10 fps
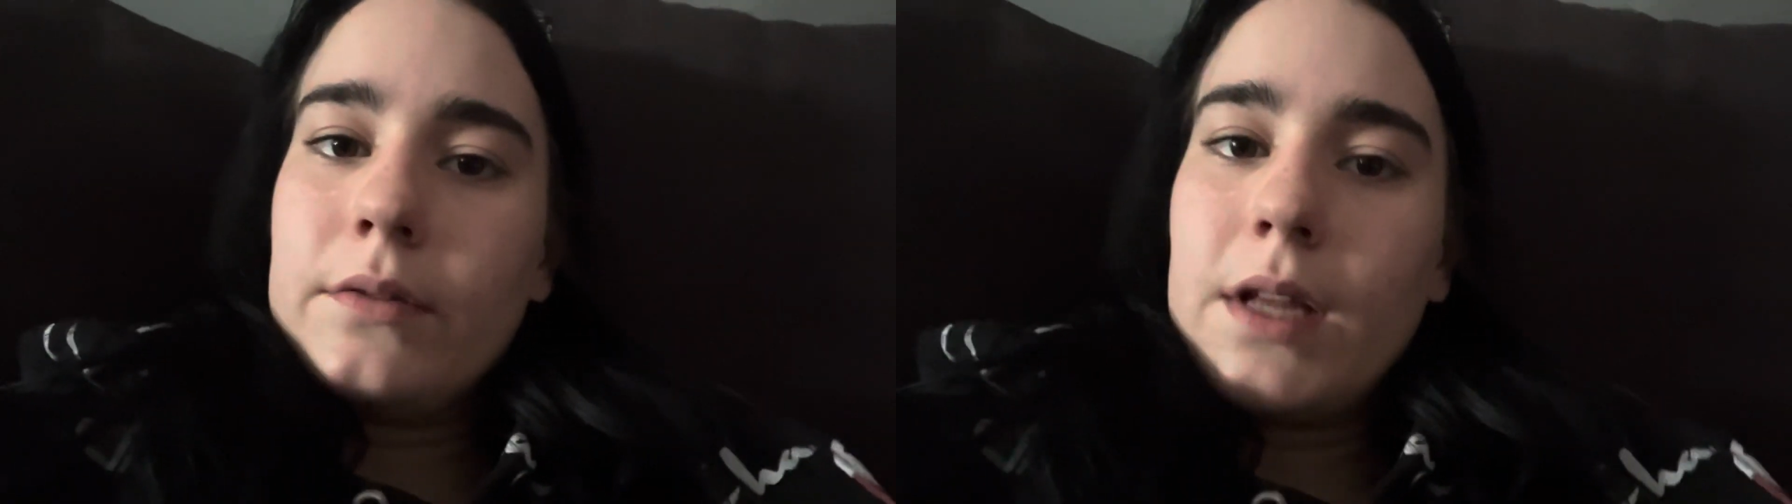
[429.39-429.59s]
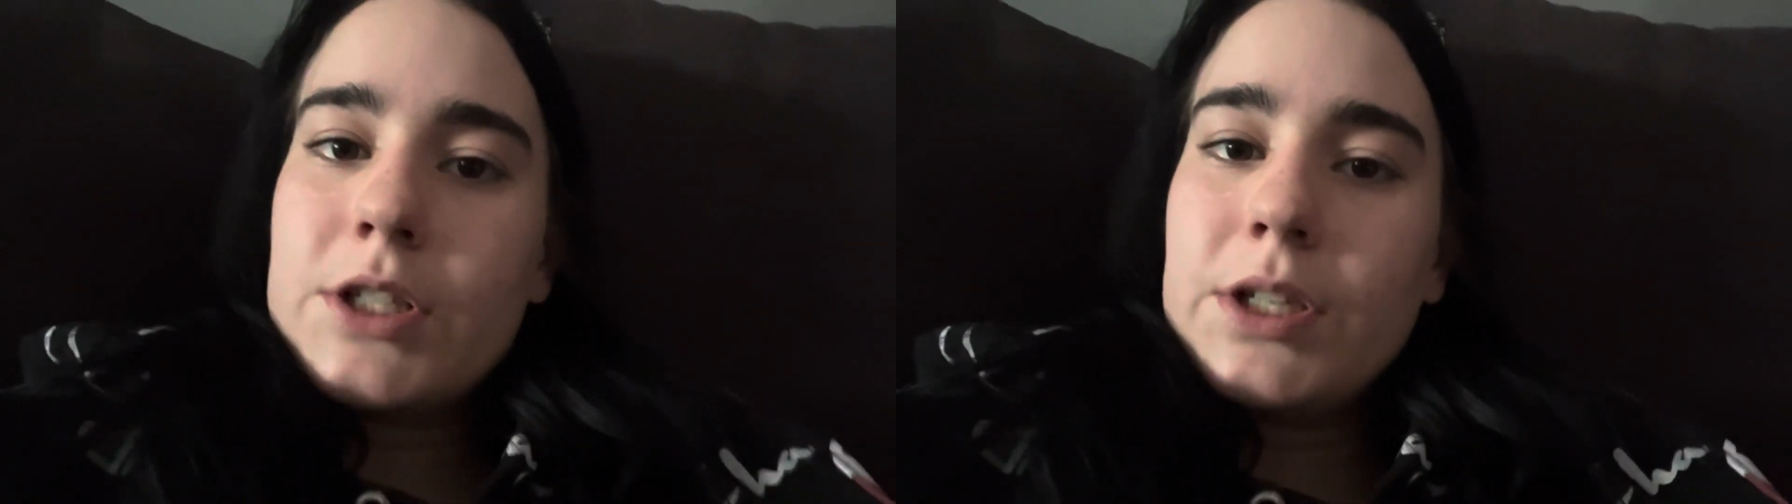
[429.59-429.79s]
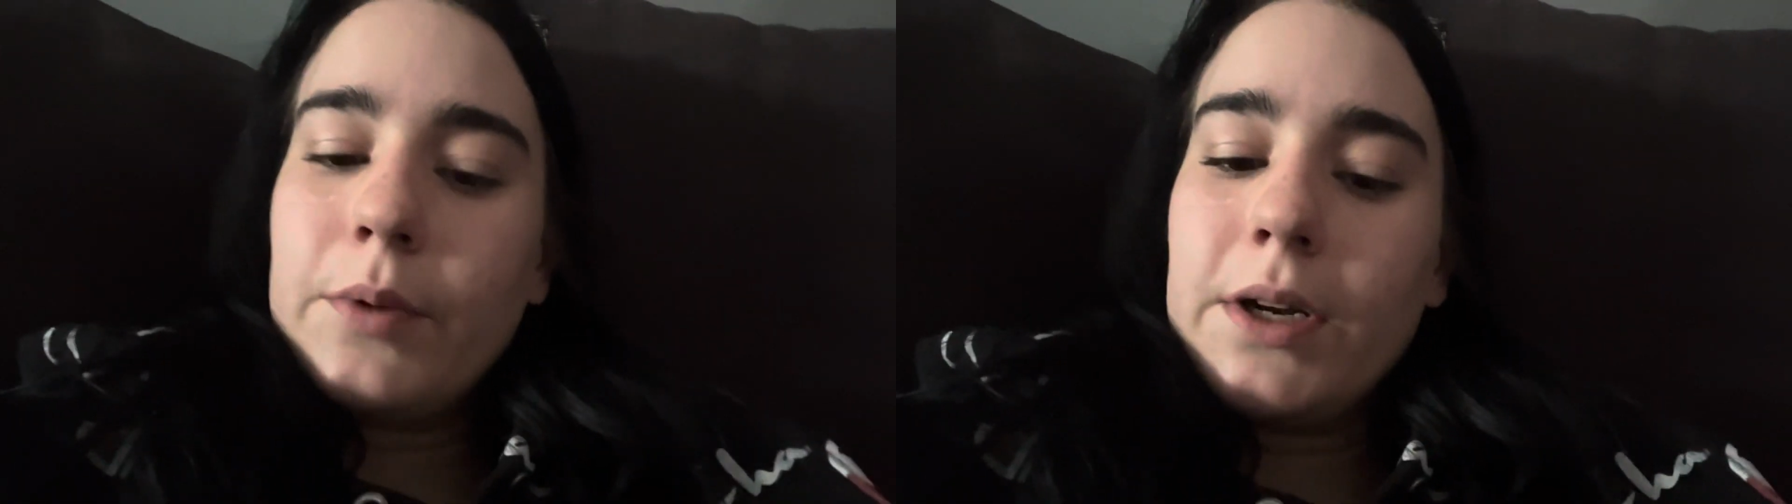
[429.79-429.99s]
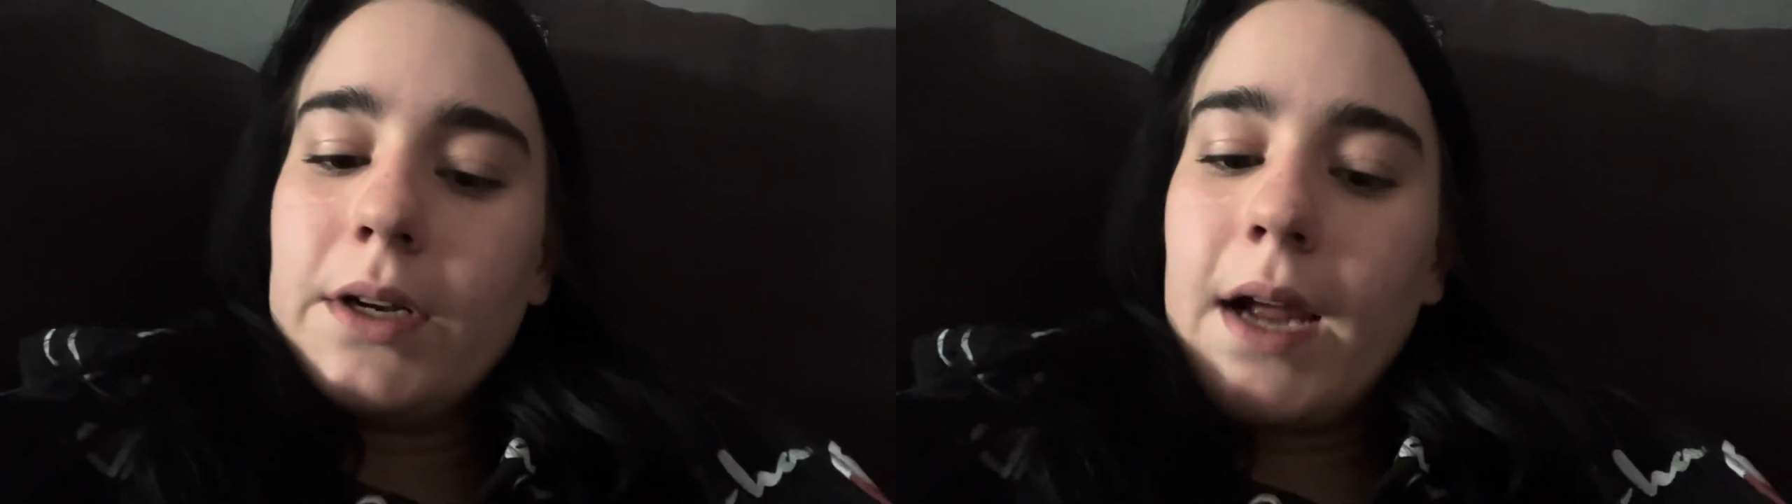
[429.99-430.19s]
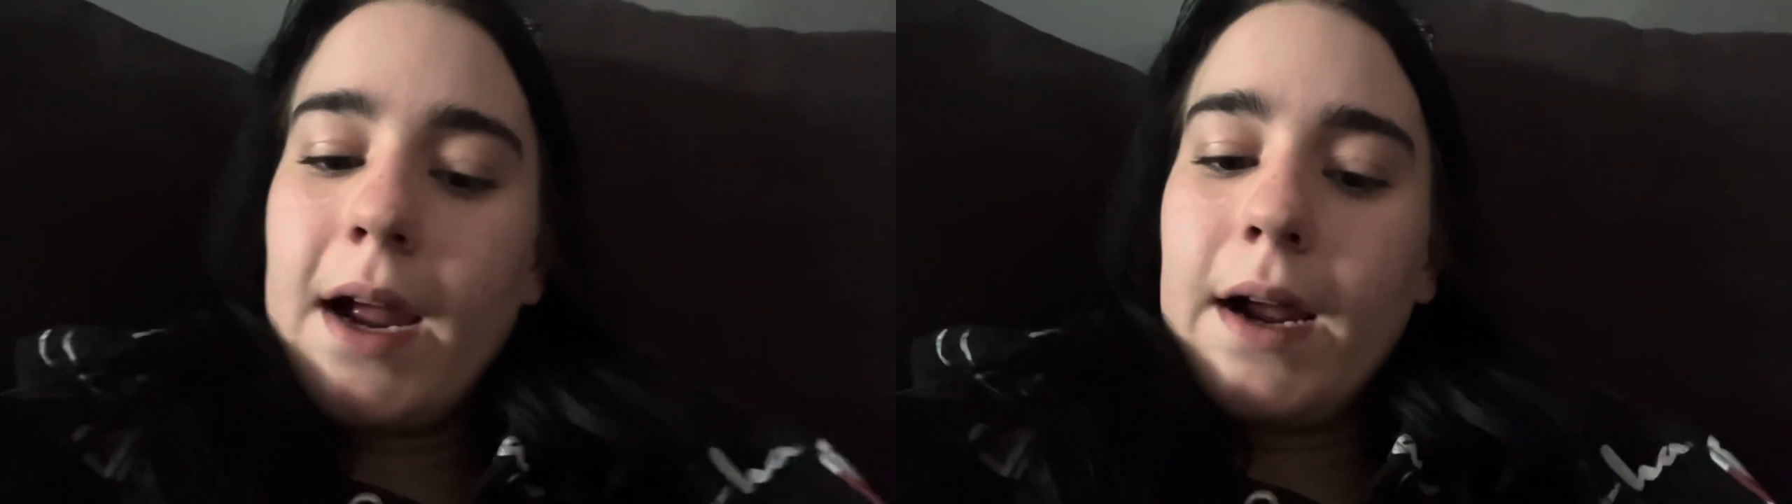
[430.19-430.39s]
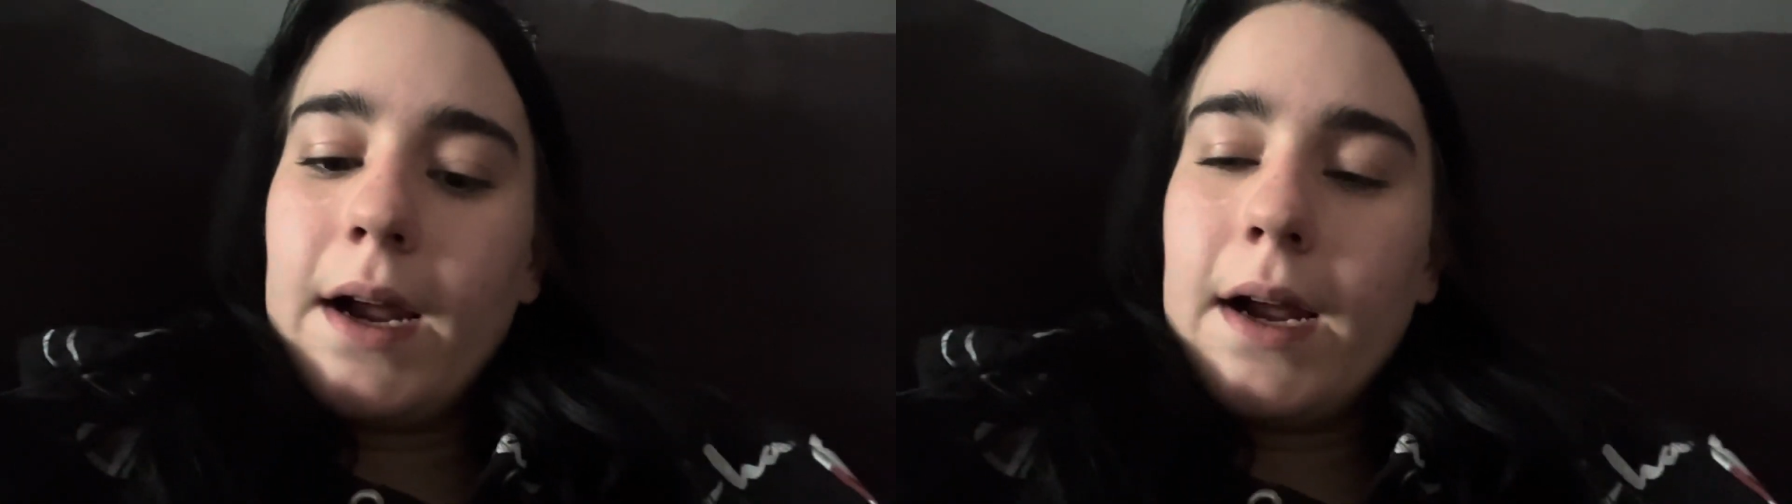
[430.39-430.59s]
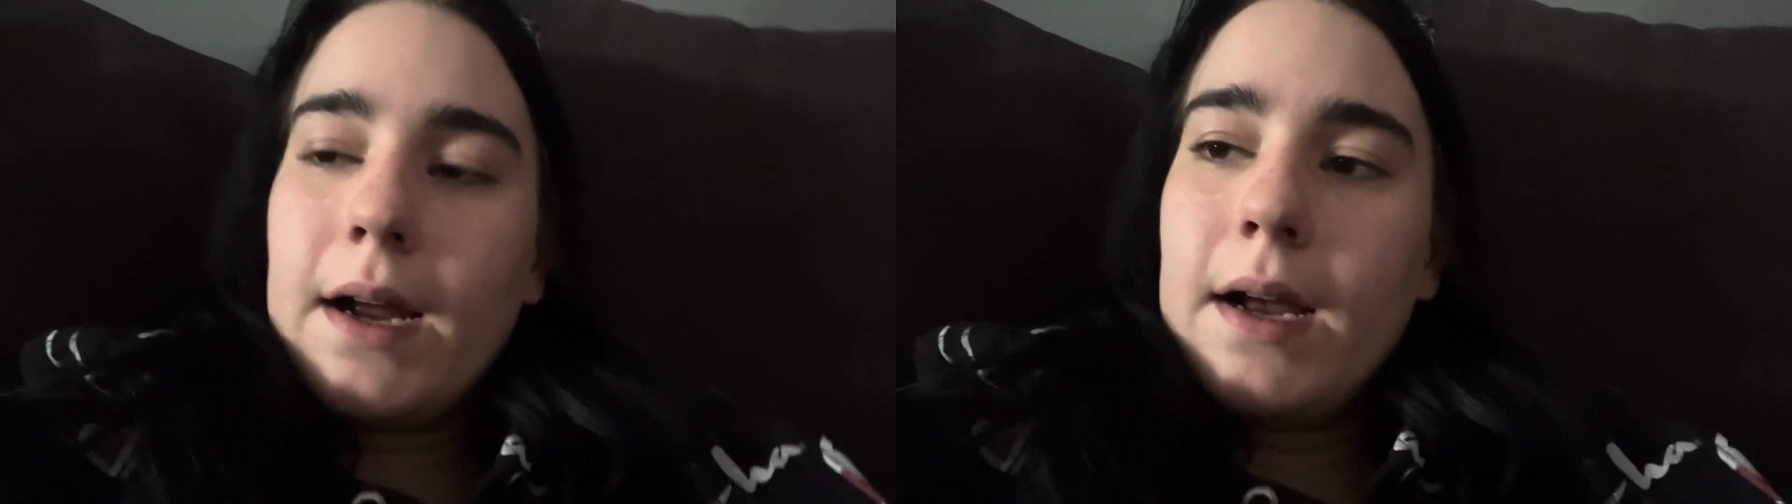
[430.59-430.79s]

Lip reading: that she wouldn't care